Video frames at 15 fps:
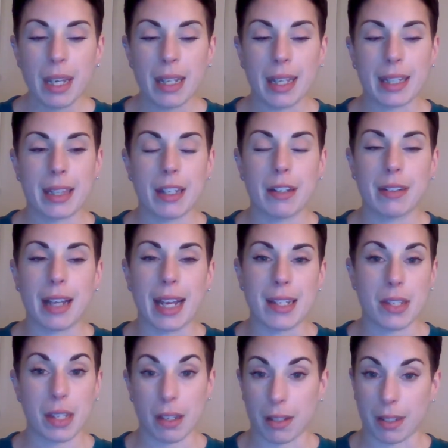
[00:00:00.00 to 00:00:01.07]
like that
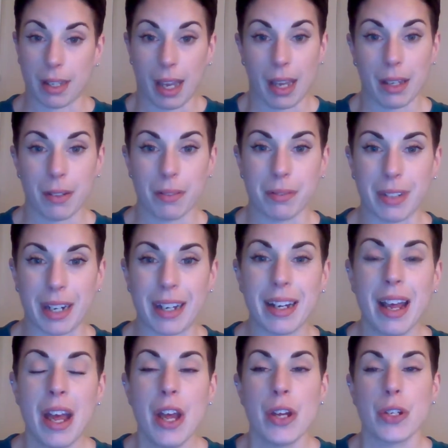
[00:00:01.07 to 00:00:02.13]
icing on the cake, right?
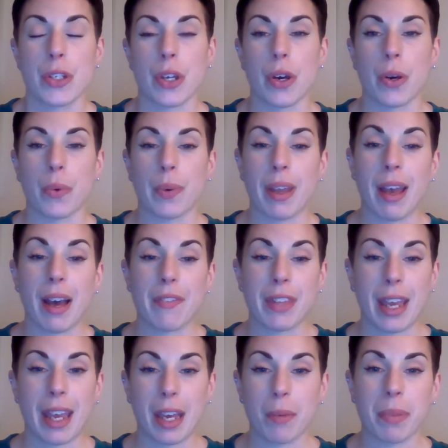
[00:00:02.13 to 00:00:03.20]
So we have the
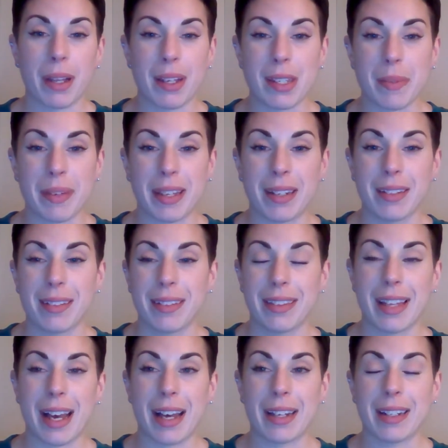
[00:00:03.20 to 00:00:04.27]
hand placement
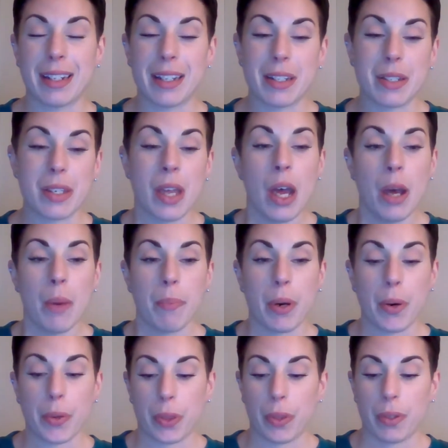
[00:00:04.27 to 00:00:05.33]
that is
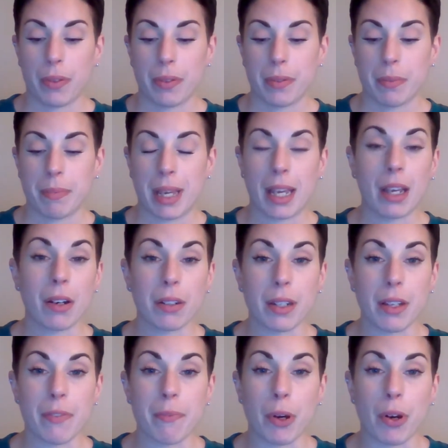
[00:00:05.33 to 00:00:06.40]
both making our
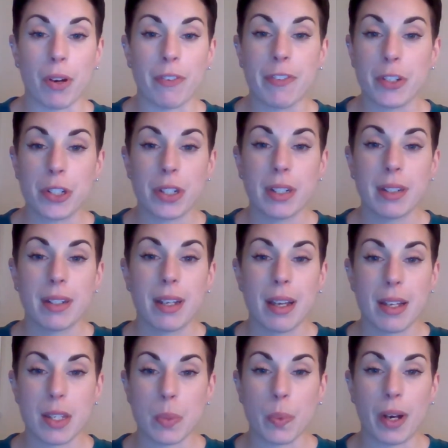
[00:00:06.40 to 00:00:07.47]
lift more efficient
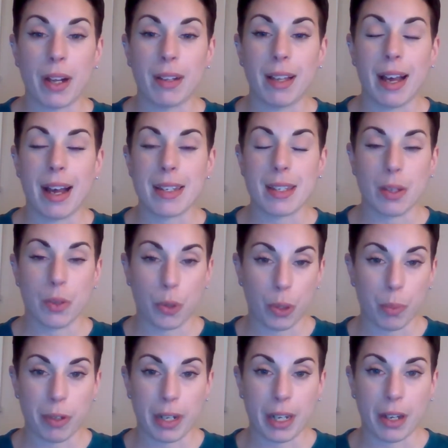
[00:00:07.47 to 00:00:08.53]
as well as
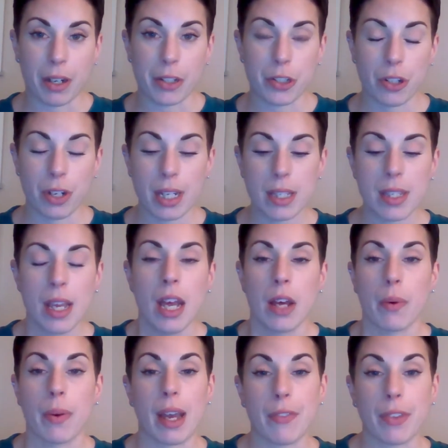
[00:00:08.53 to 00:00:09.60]
incorporating our strengths.
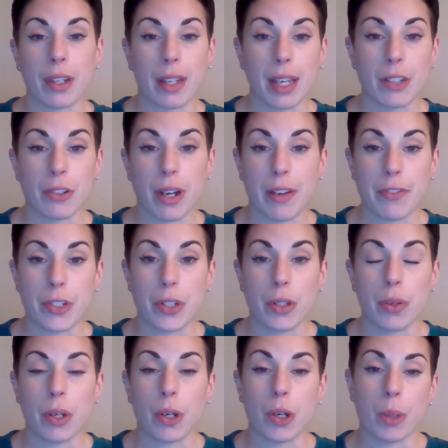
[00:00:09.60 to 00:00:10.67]
We have the leg drive to
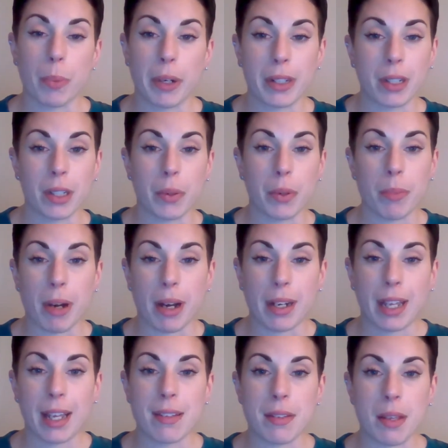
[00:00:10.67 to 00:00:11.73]
incorporate the lower
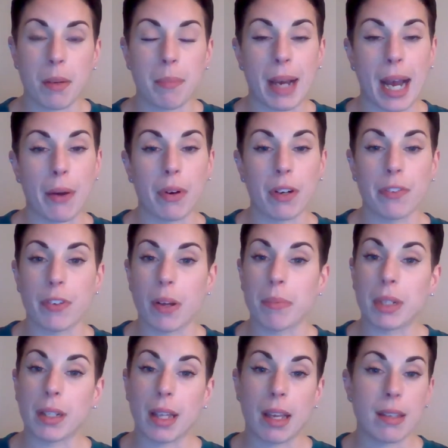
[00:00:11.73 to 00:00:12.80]
body and send power from
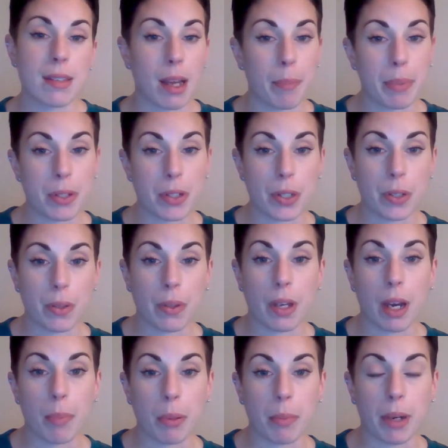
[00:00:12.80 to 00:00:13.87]
the legs up into the
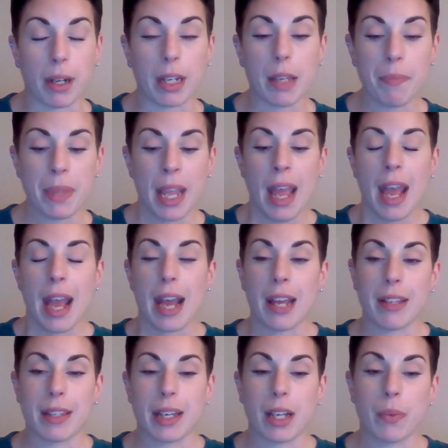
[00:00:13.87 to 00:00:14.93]
upper body.
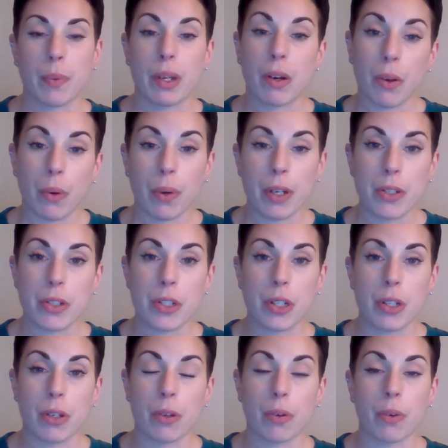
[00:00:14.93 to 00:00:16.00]
And then we are going
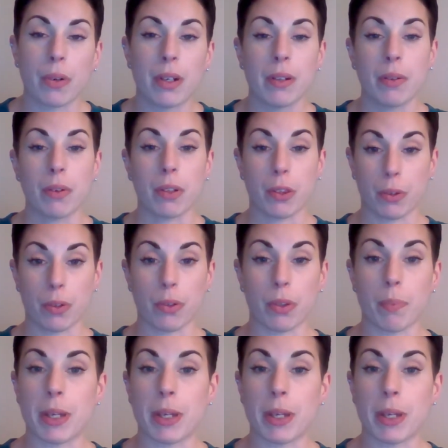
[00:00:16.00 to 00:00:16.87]
to, through the